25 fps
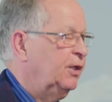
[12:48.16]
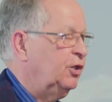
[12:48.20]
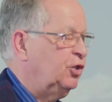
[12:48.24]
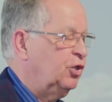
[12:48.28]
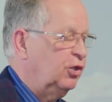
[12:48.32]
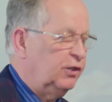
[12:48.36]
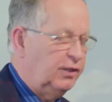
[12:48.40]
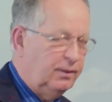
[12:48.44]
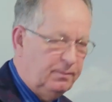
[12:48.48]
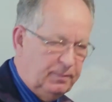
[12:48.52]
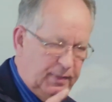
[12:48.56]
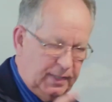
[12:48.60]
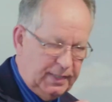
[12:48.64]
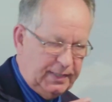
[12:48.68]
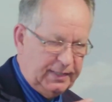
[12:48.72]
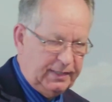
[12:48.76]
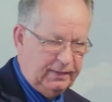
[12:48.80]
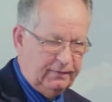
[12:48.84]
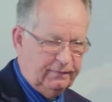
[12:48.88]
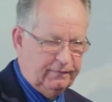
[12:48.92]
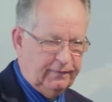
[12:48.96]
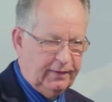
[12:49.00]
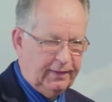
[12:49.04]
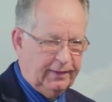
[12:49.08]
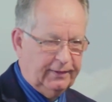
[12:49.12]
to the
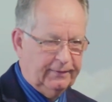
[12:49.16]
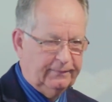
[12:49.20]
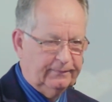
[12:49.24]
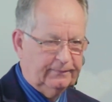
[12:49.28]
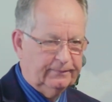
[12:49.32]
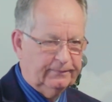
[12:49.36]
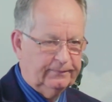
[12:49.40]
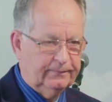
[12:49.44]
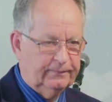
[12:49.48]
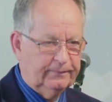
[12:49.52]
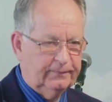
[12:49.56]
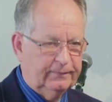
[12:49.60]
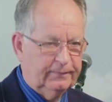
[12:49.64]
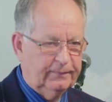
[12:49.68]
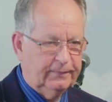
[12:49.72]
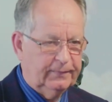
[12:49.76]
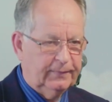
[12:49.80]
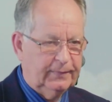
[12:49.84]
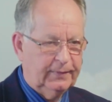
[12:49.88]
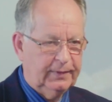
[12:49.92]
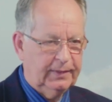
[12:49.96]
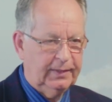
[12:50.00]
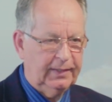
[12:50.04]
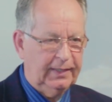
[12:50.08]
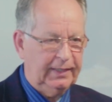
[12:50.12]
believer.
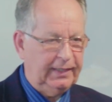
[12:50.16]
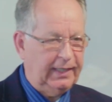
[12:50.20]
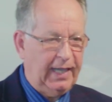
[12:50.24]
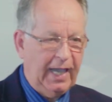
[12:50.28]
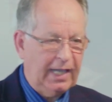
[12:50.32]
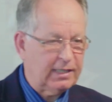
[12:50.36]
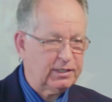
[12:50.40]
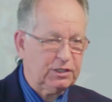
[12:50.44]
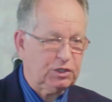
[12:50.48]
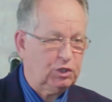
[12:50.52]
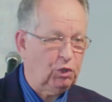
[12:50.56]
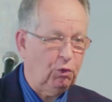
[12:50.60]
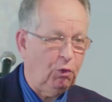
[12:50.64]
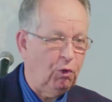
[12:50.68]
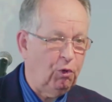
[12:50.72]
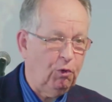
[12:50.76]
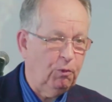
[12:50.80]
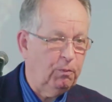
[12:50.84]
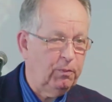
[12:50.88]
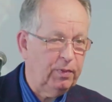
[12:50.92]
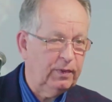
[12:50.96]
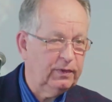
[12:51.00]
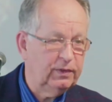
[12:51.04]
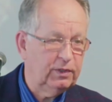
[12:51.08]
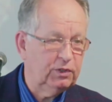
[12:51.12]
He has to
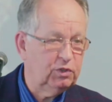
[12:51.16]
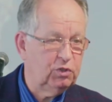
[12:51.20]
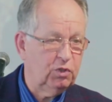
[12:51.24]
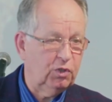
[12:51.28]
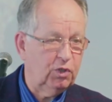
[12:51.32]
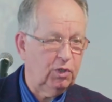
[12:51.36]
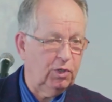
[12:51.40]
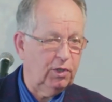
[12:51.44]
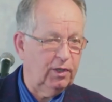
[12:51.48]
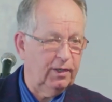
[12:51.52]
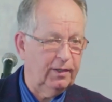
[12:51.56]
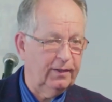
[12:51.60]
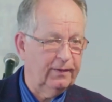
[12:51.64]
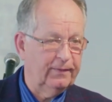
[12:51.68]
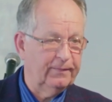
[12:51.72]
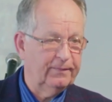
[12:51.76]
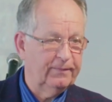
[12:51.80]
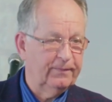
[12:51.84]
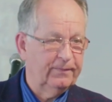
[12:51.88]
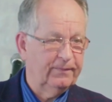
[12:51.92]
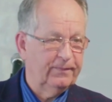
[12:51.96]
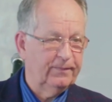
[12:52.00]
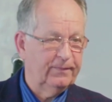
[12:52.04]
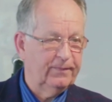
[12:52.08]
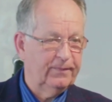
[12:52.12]
open the door.
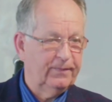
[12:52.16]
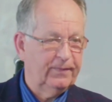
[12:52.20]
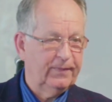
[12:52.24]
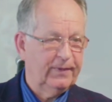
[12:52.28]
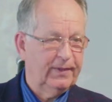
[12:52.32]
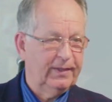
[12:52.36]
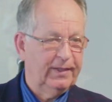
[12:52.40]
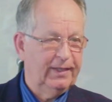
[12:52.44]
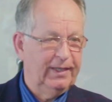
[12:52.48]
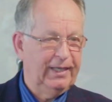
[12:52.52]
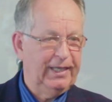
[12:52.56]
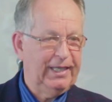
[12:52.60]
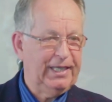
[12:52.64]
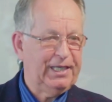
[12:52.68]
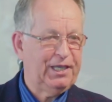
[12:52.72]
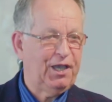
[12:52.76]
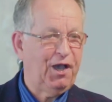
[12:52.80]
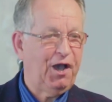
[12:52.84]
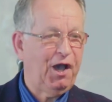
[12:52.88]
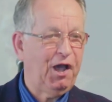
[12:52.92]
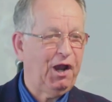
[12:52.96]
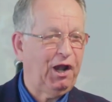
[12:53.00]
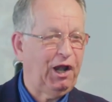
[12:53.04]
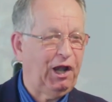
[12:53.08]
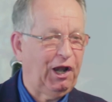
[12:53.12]
He
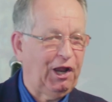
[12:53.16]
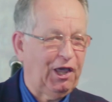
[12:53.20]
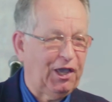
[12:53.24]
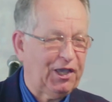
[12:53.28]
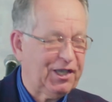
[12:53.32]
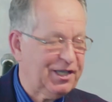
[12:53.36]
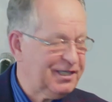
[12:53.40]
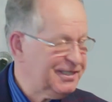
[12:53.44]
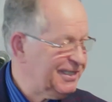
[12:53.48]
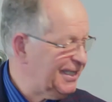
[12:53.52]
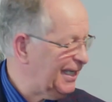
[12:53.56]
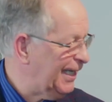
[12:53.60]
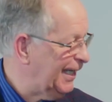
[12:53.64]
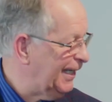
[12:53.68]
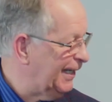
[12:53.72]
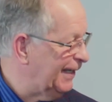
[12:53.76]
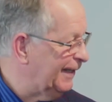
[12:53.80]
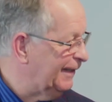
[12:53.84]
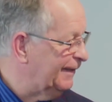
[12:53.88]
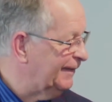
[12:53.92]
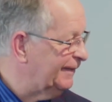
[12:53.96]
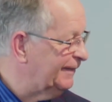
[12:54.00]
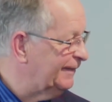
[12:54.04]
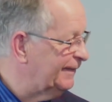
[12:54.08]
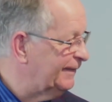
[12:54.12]
can't lock us in.